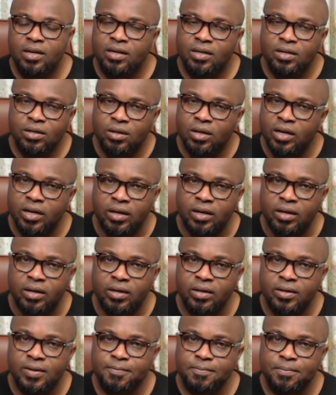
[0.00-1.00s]

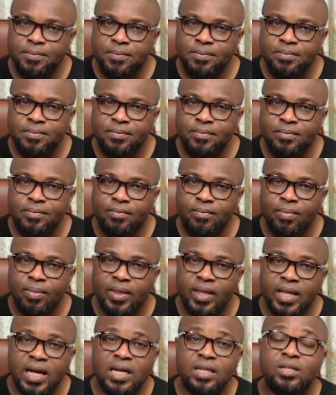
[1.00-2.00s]

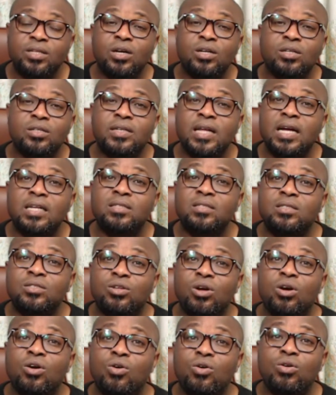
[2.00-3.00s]
That
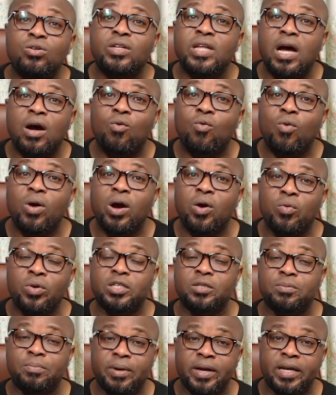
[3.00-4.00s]
don't go down well
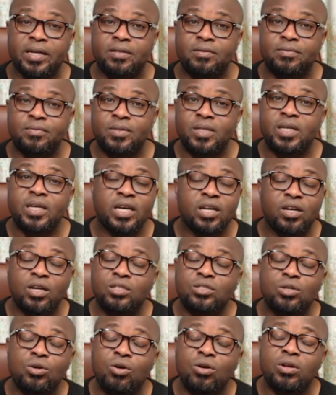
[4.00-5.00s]
with men. It
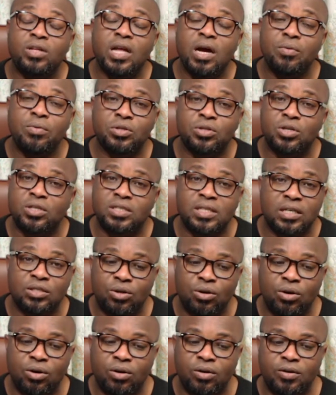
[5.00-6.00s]
doesn't go down with us at
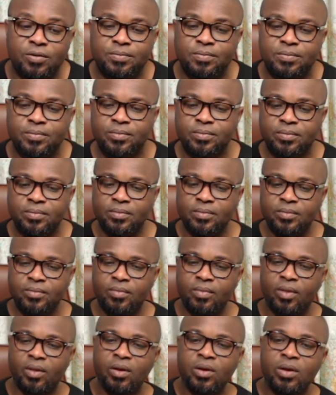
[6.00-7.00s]
all.
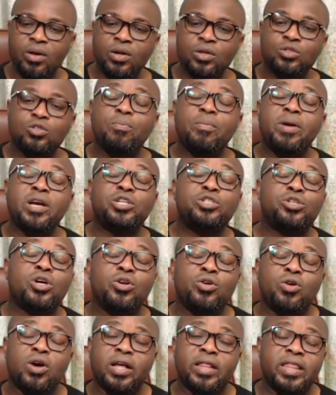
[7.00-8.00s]
So make sure
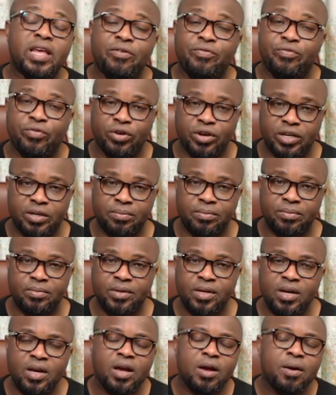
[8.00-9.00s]
you are there for him.
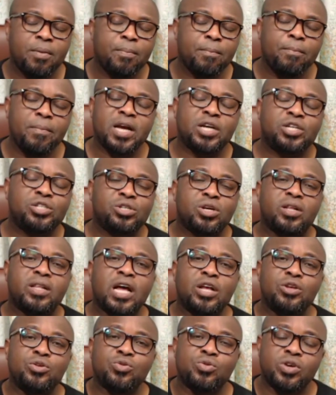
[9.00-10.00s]
Make sure
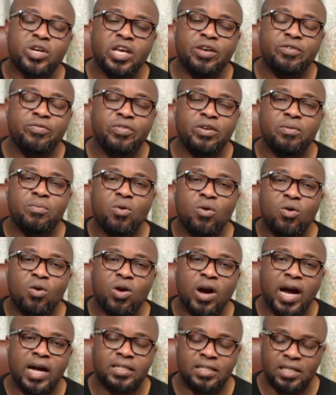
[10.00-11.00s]
that you give him
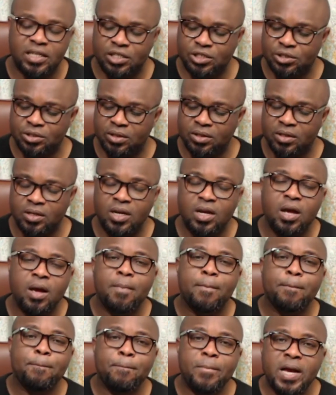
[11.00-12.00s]
attention.
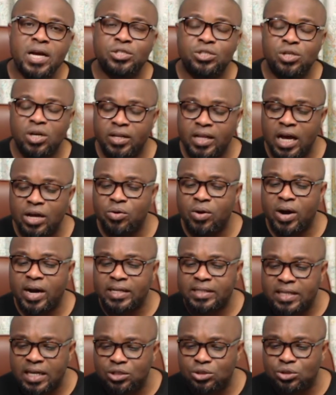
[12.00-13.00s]
Make sure that you
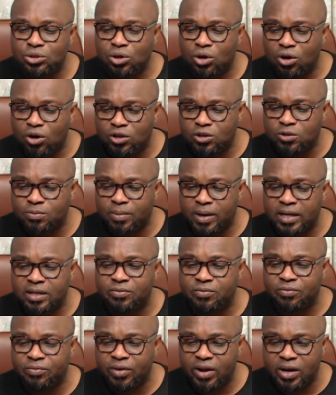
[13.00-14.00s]
attend to your husband
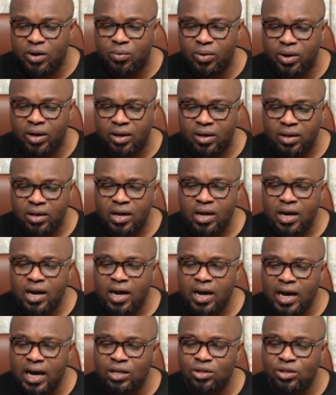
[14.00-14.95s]
very well. And